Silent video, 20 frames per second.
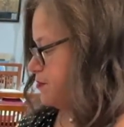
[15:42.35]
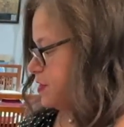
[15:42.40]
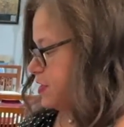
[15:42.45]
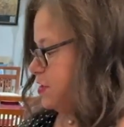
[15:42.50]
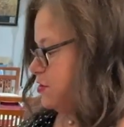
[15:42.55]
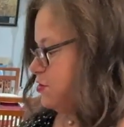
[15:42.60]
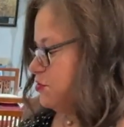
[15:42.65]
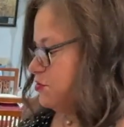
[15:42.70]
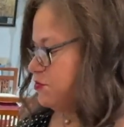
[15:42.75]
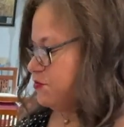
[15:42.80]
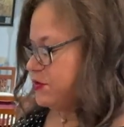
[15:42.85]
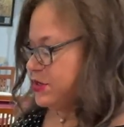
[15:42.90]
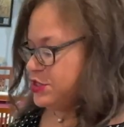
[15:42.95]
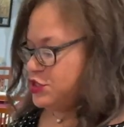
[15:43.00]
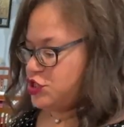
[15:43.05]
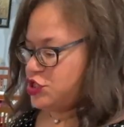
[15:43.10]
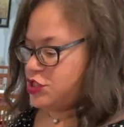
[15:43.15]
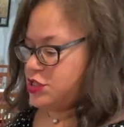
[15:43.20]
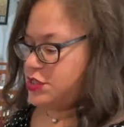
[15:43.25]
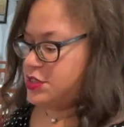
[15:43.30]

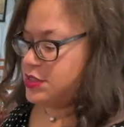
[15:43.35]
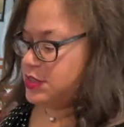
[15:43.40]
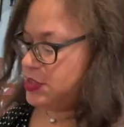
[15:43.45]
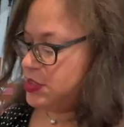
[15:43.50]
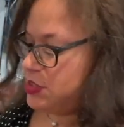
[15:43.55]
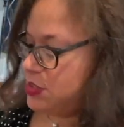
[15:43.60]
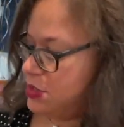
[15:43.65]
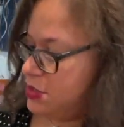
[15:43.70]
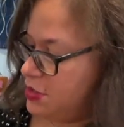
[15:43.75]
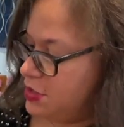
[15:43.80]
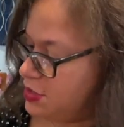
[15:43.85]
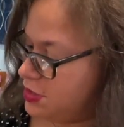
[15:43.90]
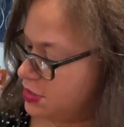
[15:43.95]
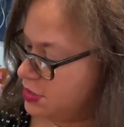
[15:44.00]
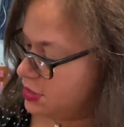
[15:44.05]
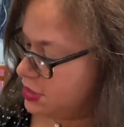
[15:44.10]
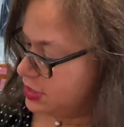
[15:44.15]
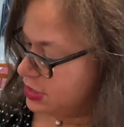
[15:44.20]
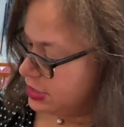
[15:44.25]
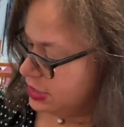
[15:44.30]
iterations that
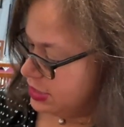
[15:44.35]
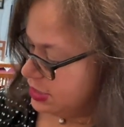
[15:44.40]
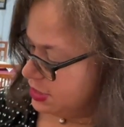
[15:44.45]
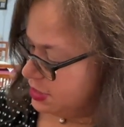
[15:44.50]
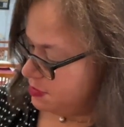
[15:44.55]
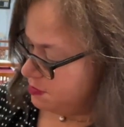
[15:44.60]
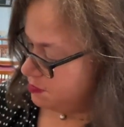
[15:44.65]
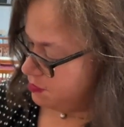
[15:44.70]
I